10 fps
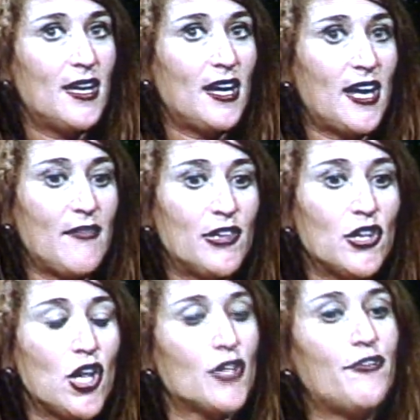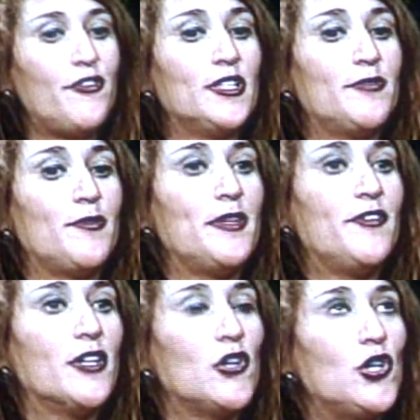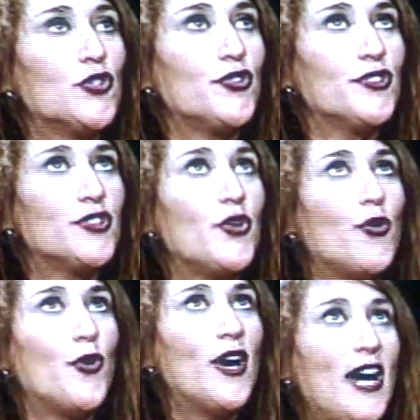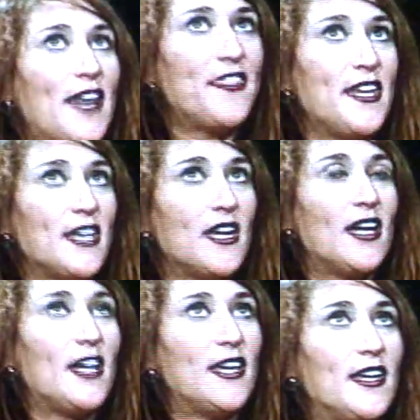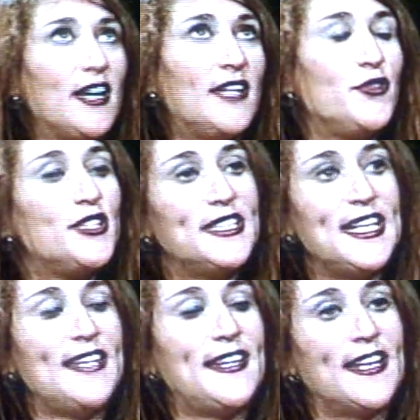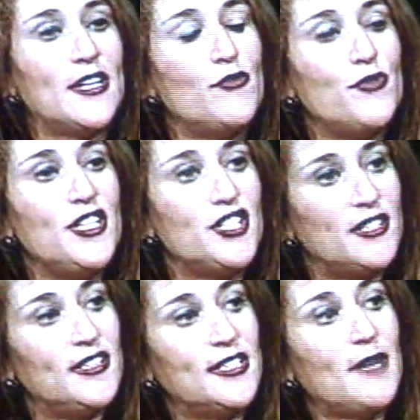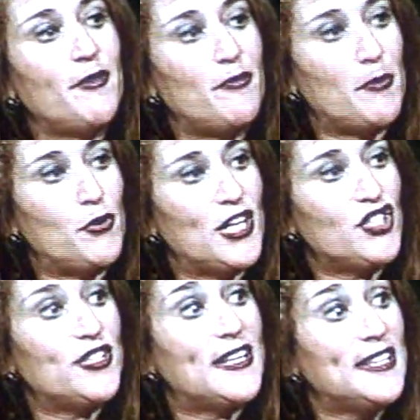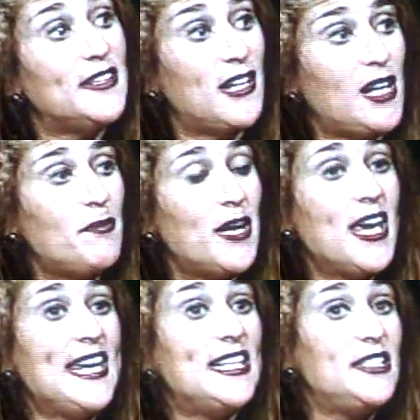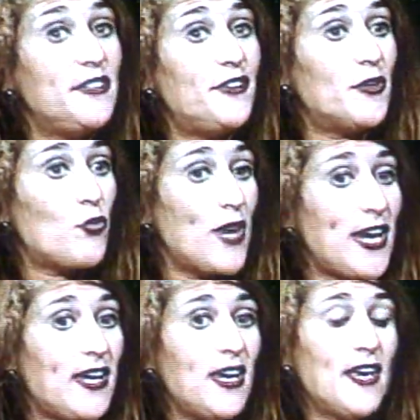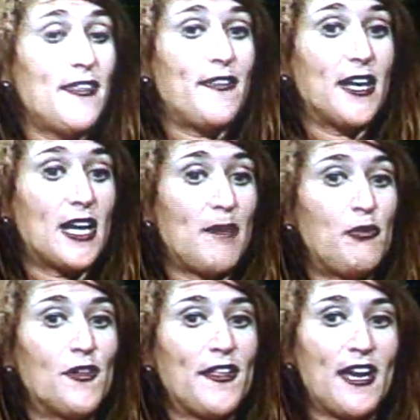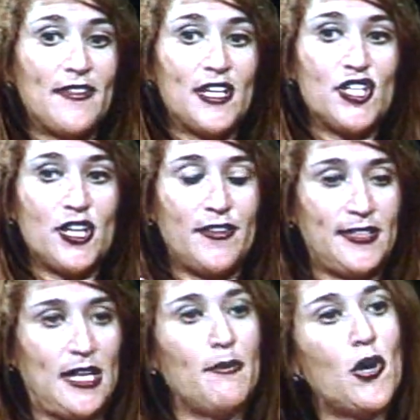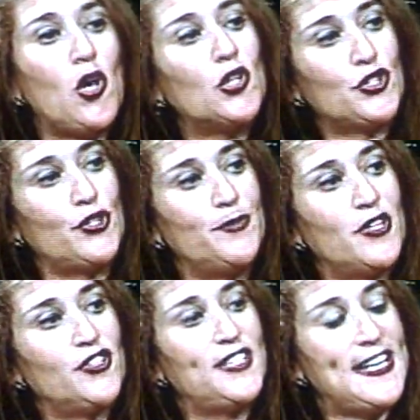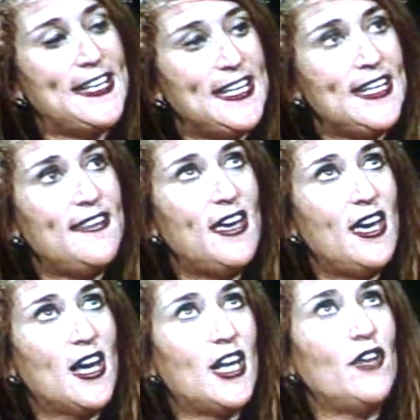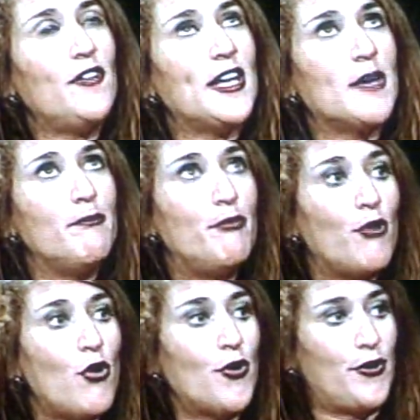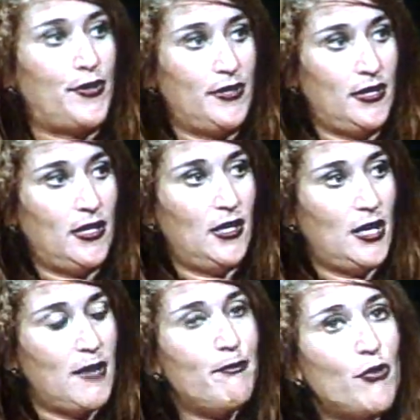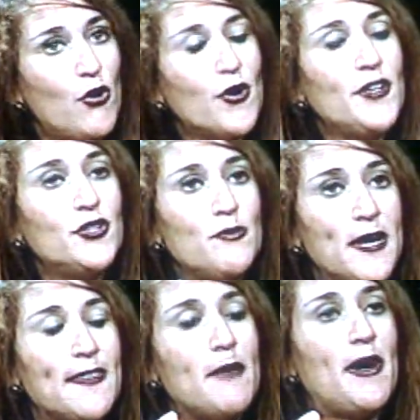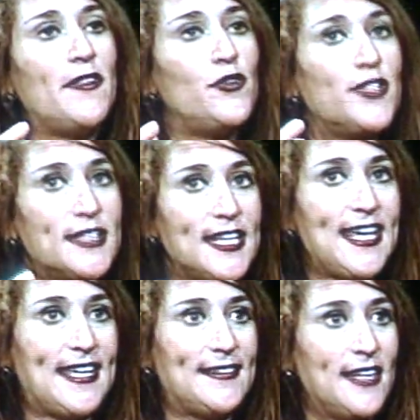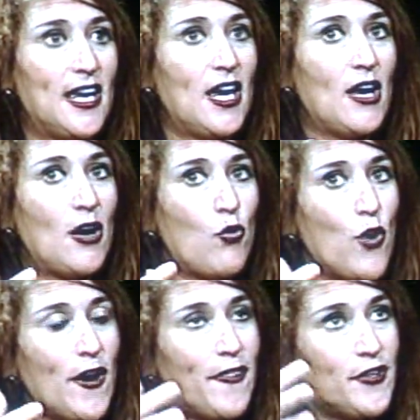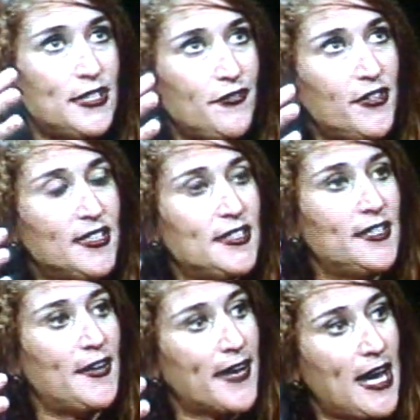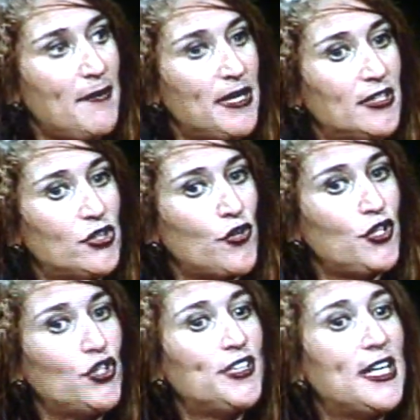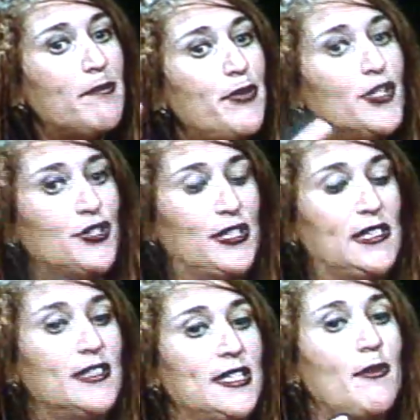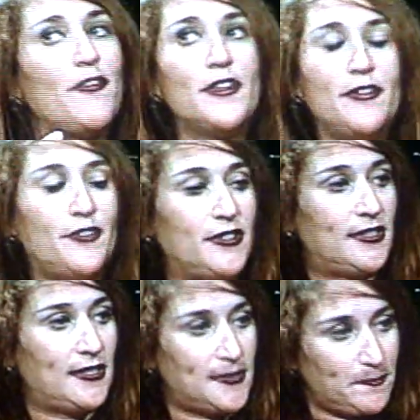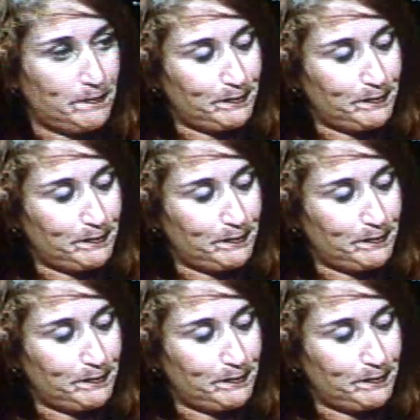I have a lot of friends from different cultures, so I think I understand and I can reach this type of population that need help in a different way than a couple that share the same culture, because they need kind of like a broker to make them understand where their differences are coming, so they don't take personal some of the differences.